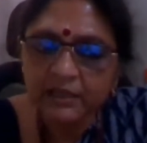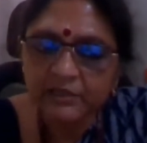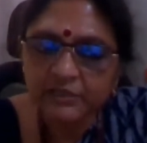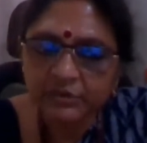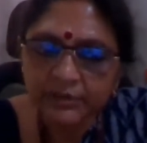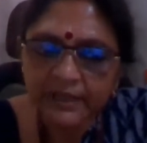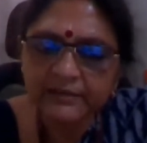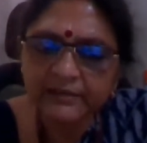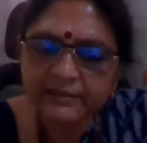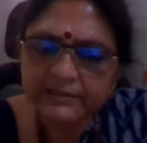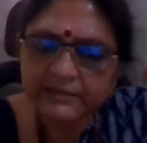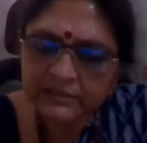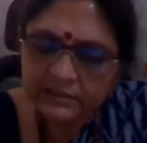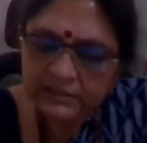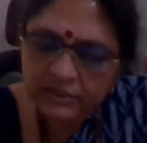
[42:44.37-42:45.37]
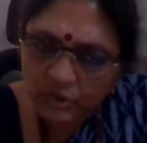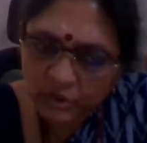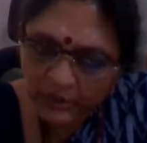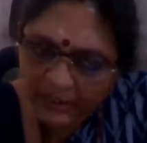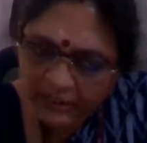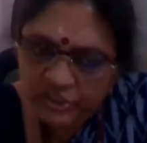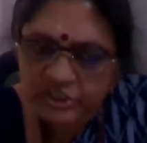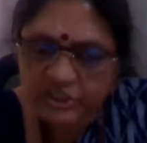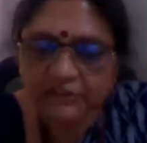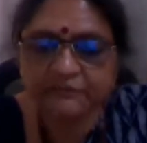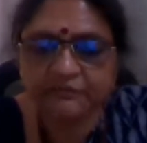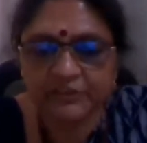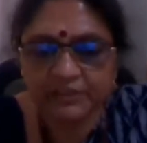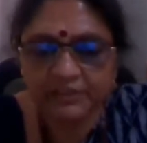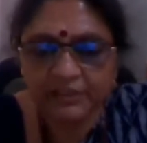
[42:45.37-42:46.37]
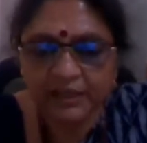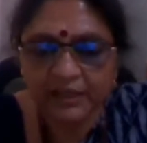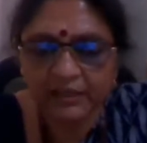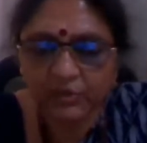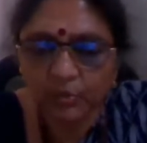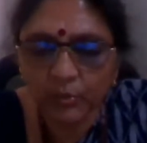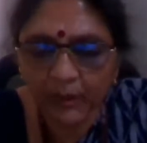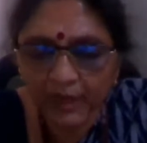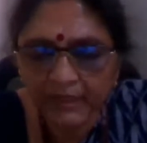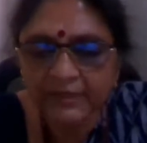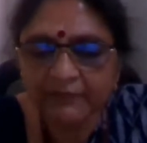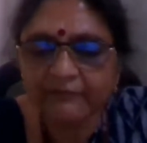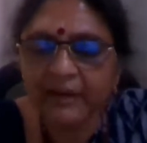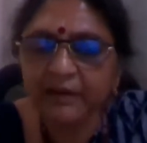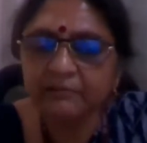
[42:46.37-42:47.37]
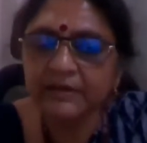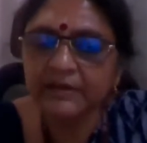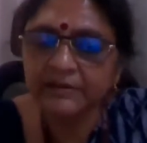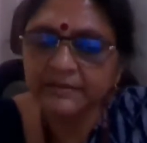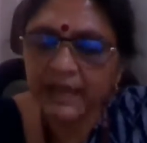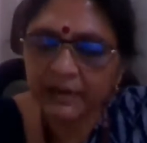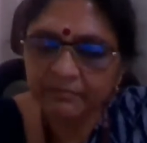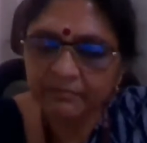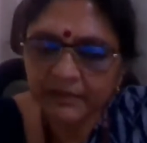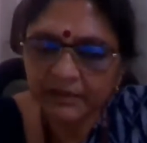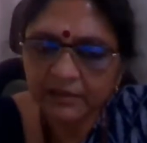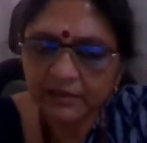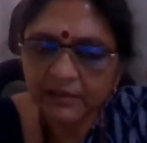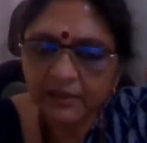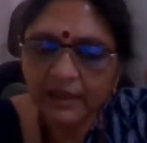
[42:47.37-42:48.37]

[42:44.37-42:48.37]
today there's a total shift in the way development is happening